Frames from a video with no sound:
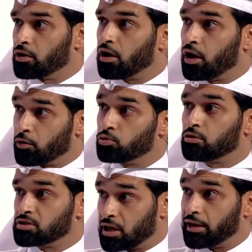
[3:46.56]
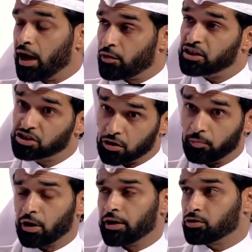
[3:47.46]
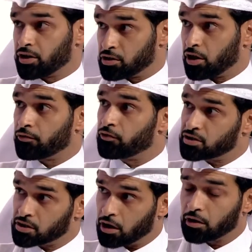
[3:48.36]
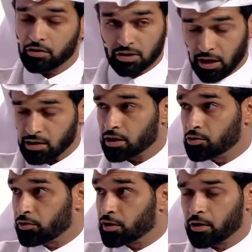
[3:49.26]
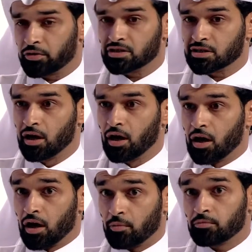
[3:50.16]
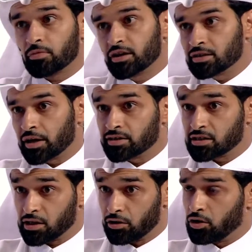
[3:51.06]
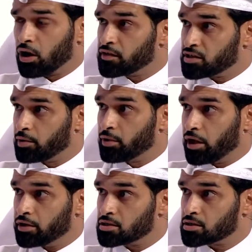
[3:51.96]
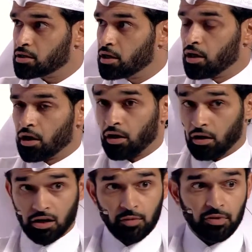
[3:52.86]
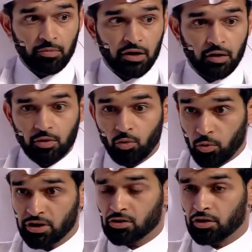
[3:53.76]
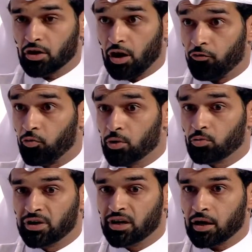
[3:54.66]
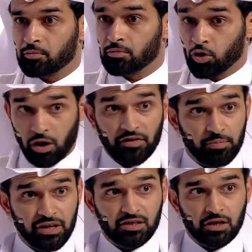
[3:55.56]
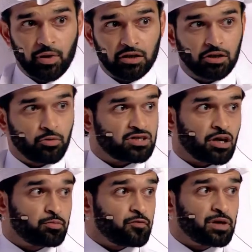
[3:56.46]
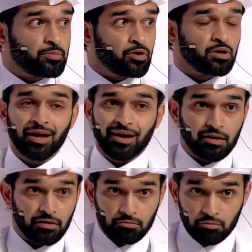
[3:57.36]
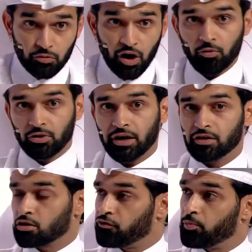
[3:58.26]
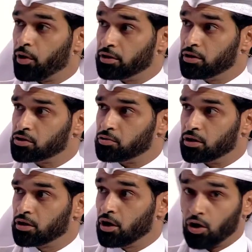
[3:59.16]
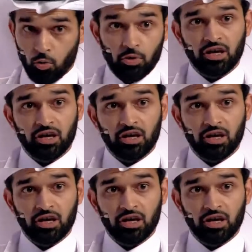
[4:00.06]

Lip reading: the rules and how they should apply to Qatar versus others, yes, I do think it's not necessarily along the same lines. Keep in mind, I mean, when we started off, we came, the bid team actually was set up of people not related to the football industry. We